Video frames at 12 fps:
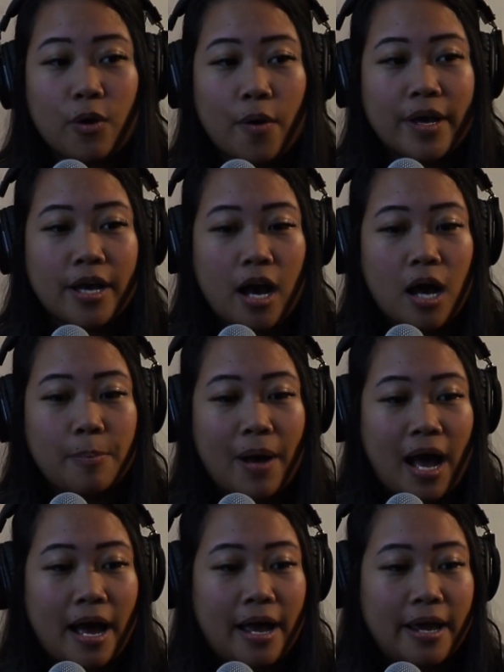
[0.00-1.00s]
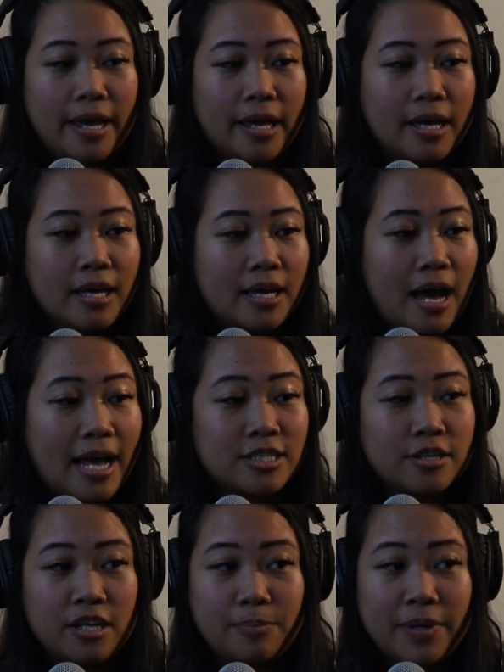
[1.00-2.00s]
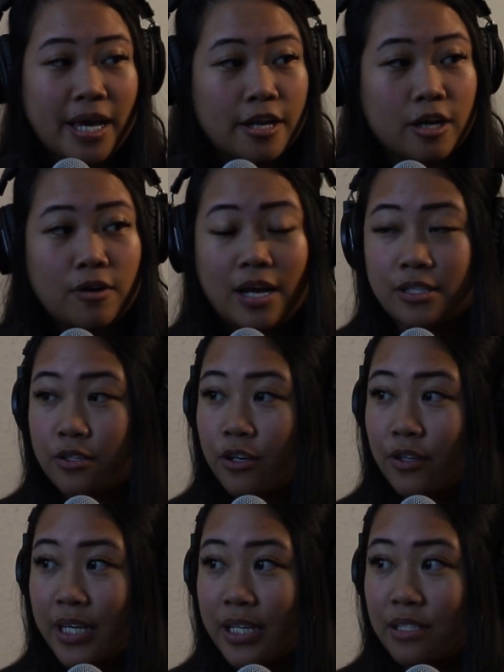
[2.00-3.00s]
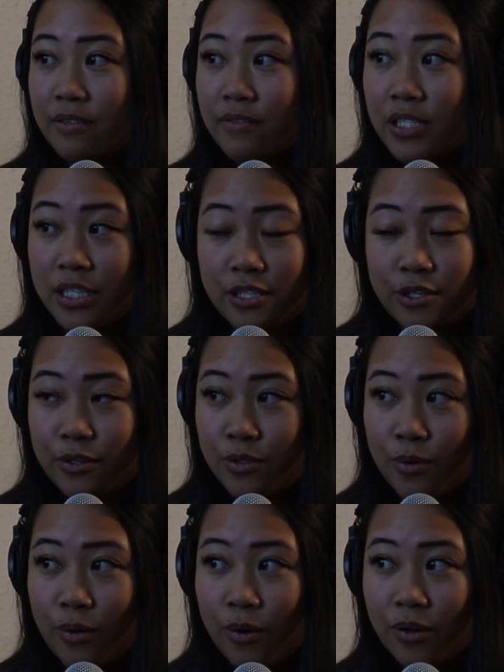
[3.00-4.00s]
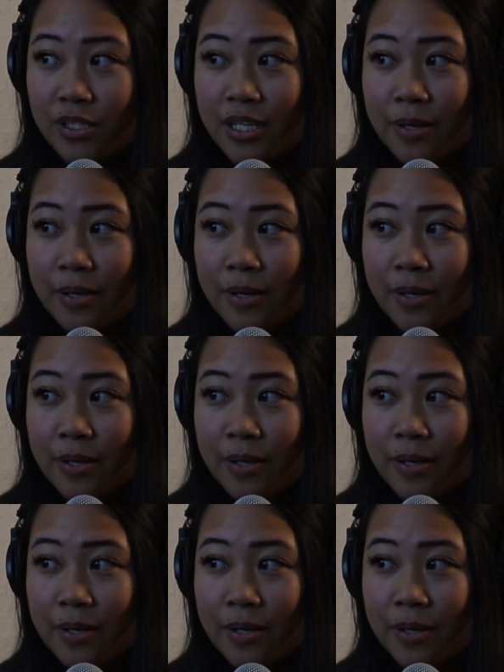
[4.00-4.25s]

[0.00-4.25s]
Growing up, I studied piano as early as 6 years old.